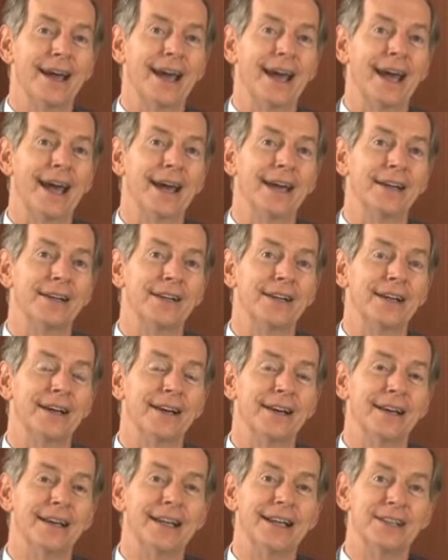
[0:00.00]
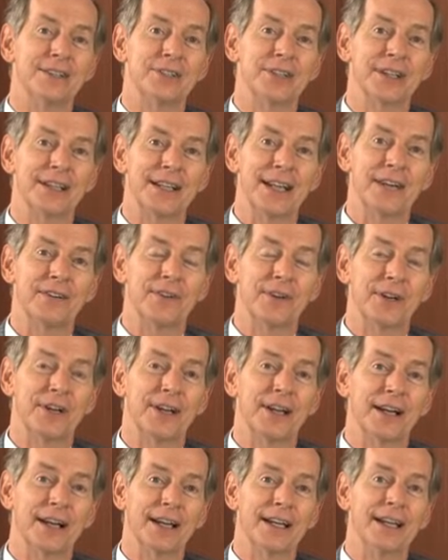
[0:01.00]
and it
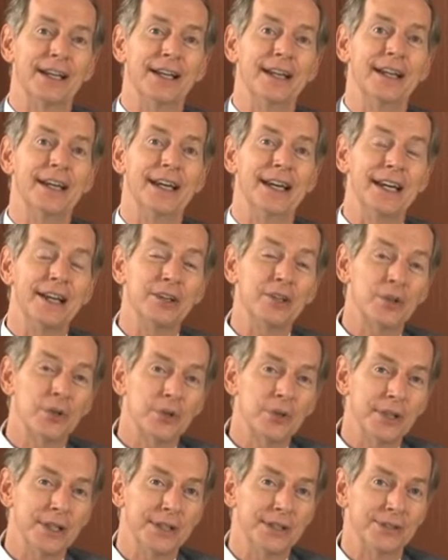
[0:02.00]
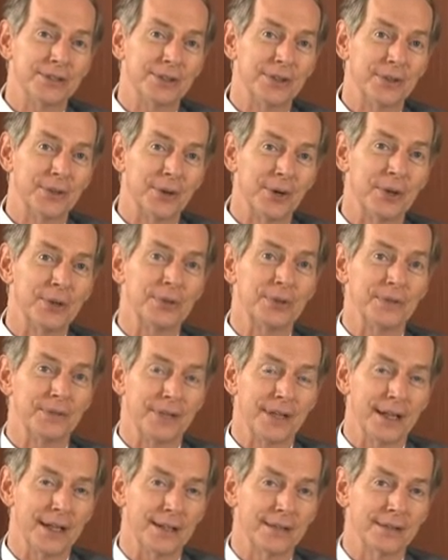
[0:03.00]
significantly increased the growth
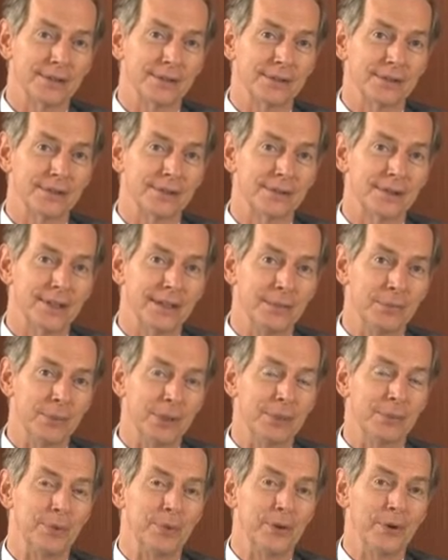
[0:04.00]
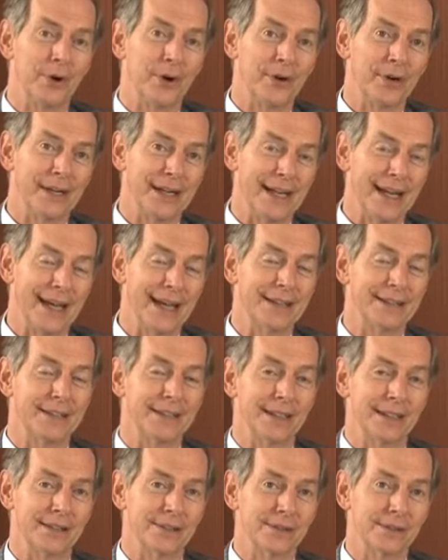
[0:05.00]
of cancer in people who already had
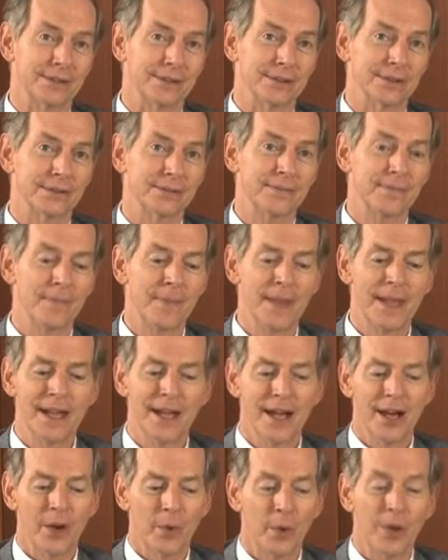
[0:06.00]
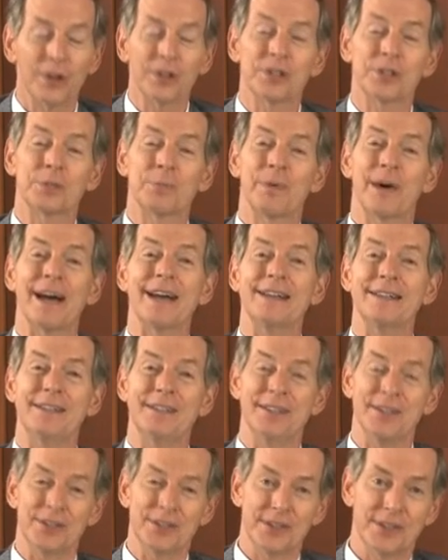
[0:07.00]
cancers. Well, despite
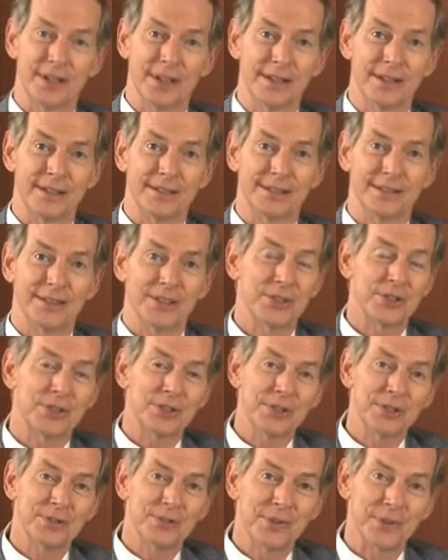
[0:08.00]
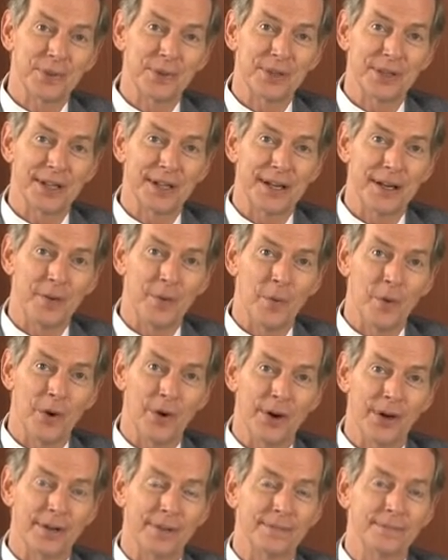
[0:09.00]
these studies, they're still fluoridating
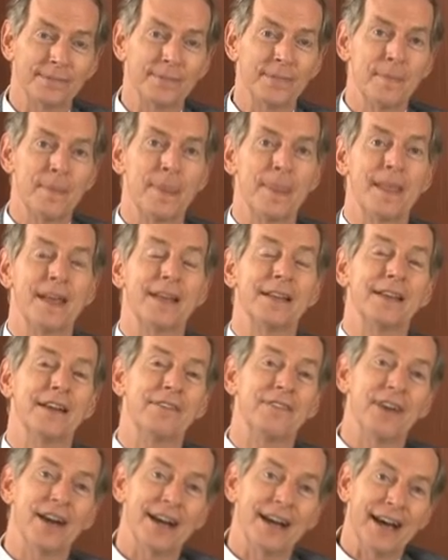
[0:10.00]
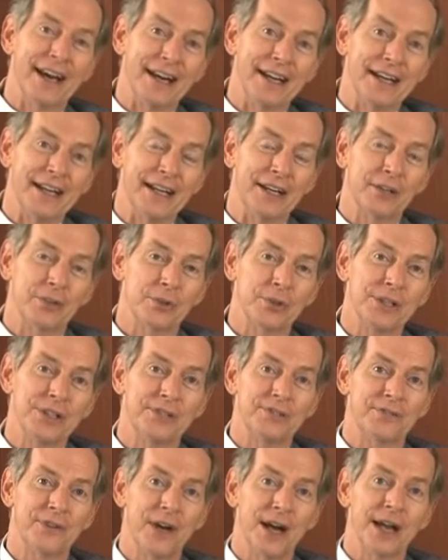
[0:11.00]
water. They found out it
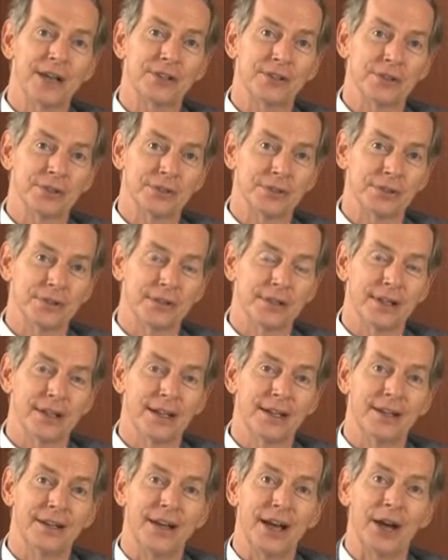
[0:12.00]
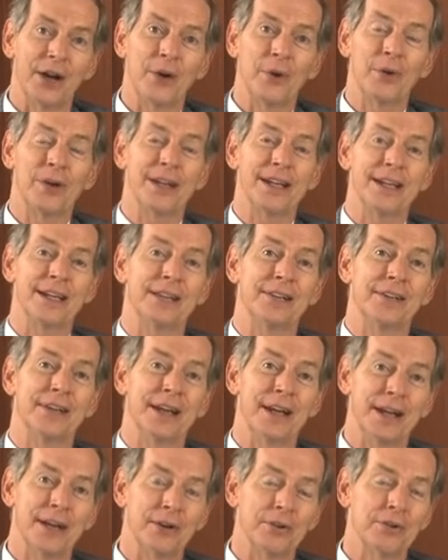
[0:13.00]
increased fractures, not only in
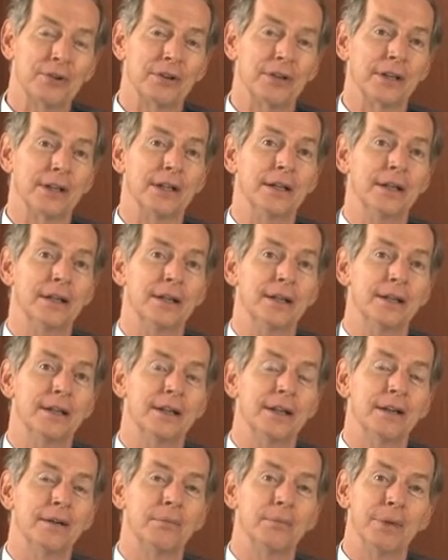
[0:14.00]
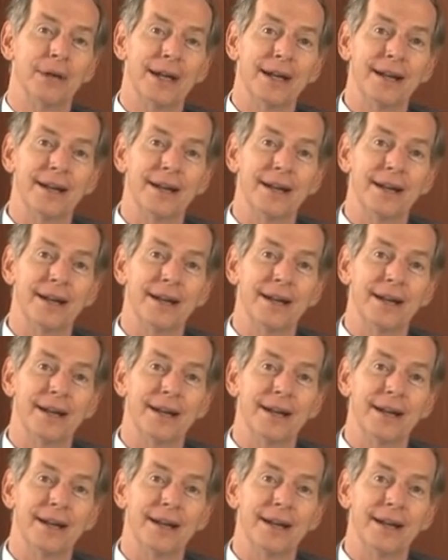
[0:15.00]
the elderly, but